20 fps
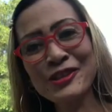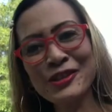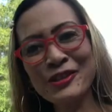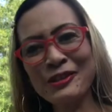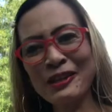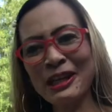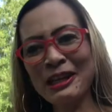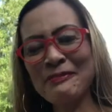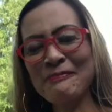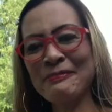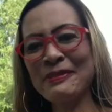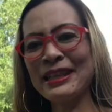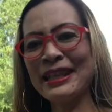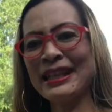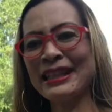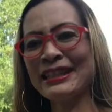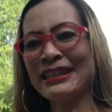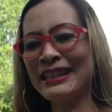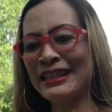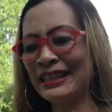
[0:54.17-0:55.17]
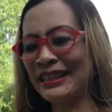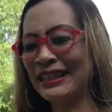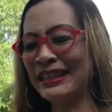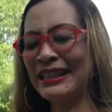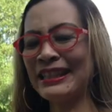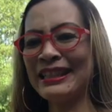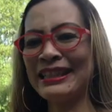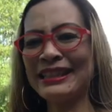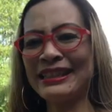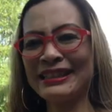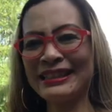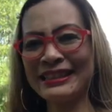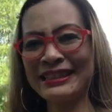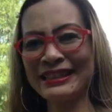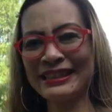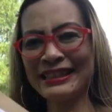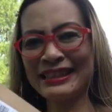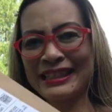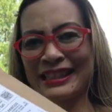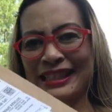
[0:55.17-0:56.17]
tripod.
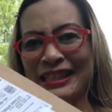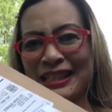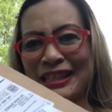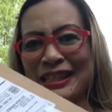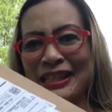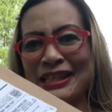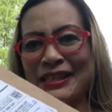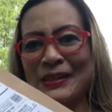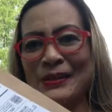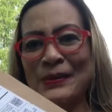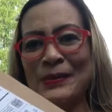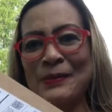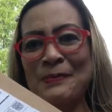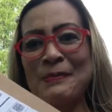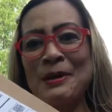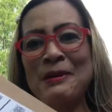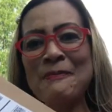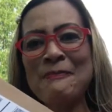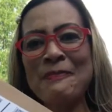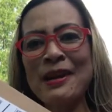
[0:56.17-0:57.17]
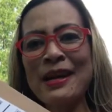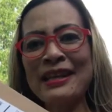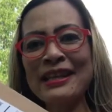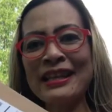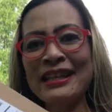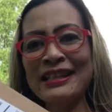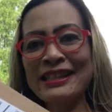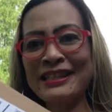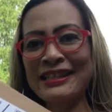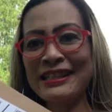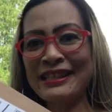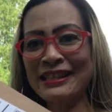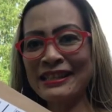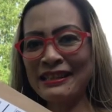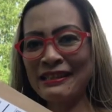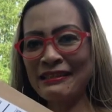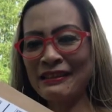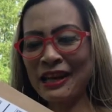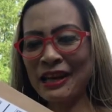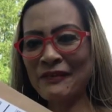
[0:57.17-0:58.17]
So my package just
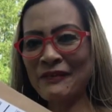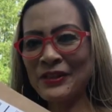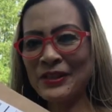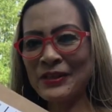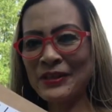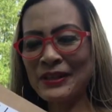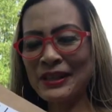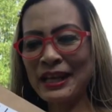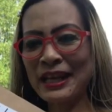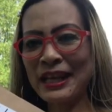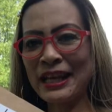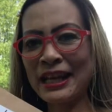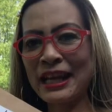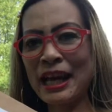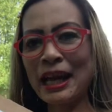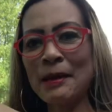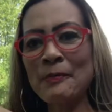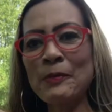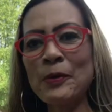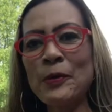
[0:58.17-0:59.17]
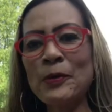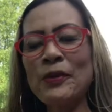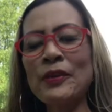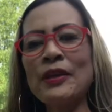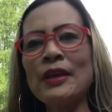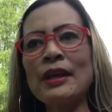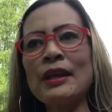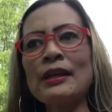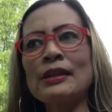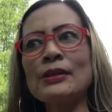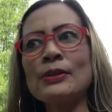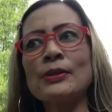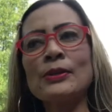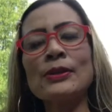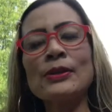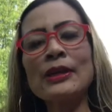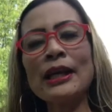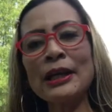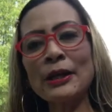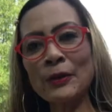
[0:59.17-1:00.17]
arrived today. I bought this
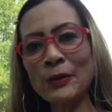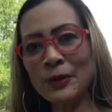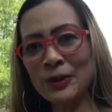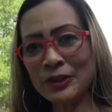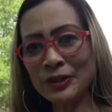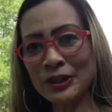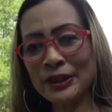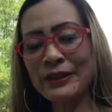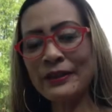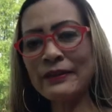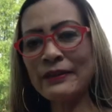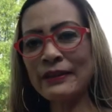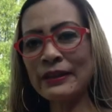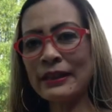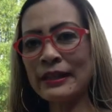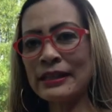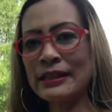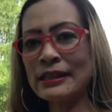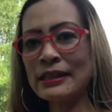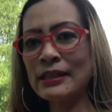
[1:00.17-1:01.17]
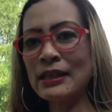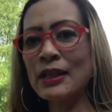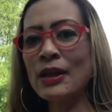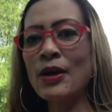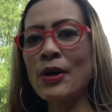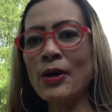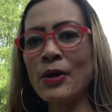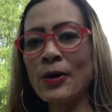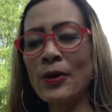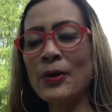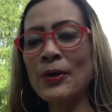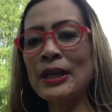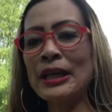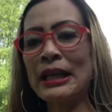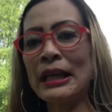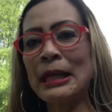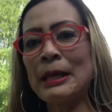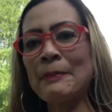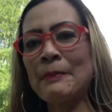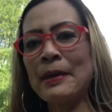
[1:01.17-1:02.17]
or I ordered this on
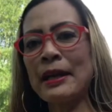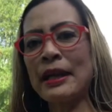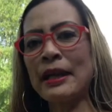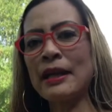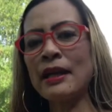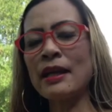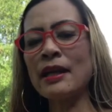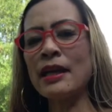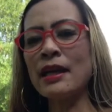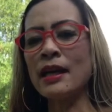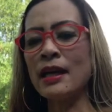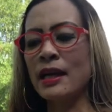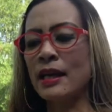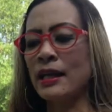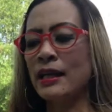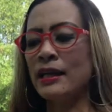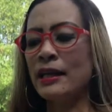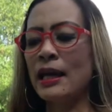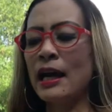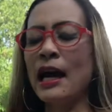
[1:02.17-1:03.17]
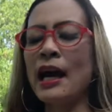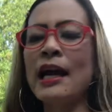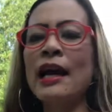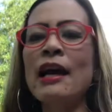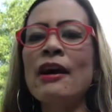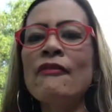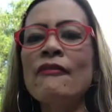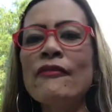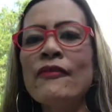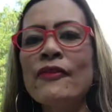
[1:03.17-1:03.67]
eBay yeah i have